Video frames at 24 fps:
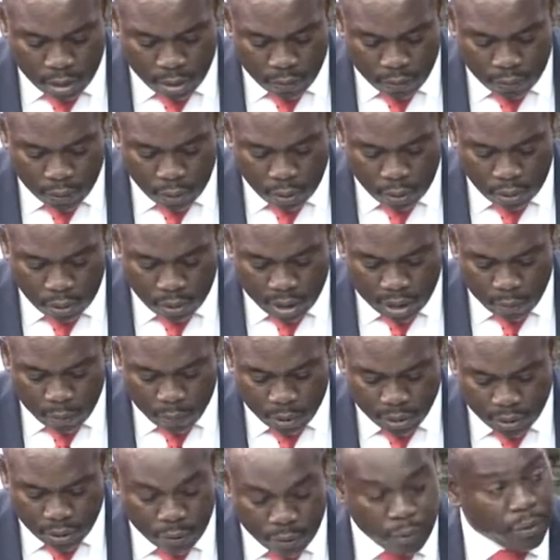though it
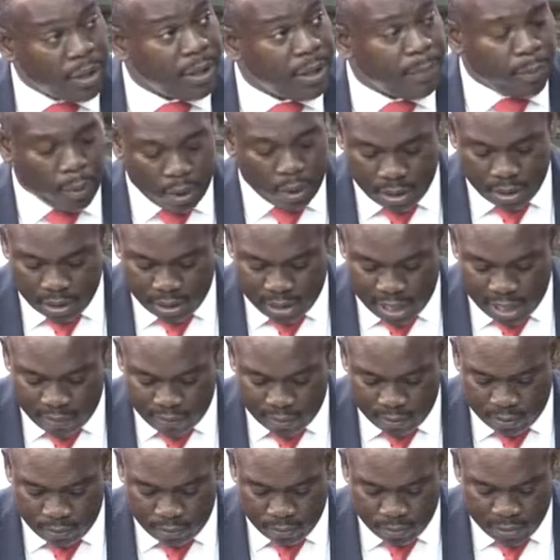was
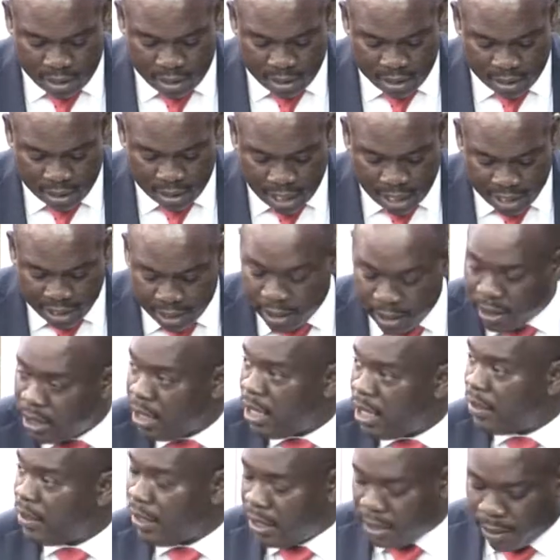$3.7 million higher
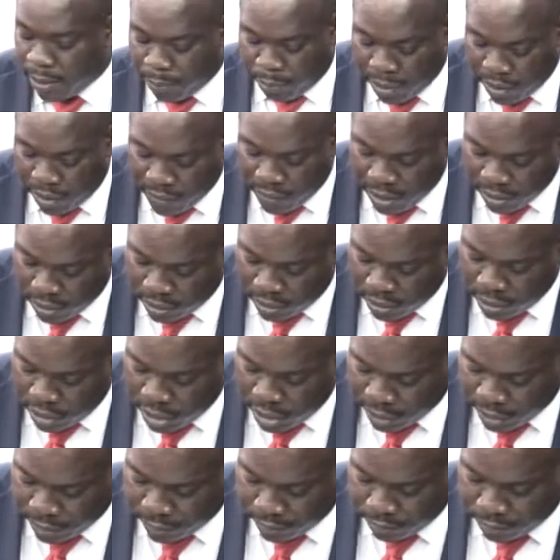than the previous
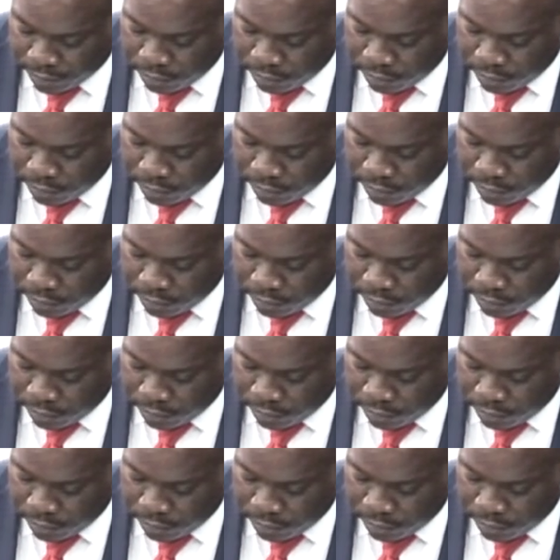year.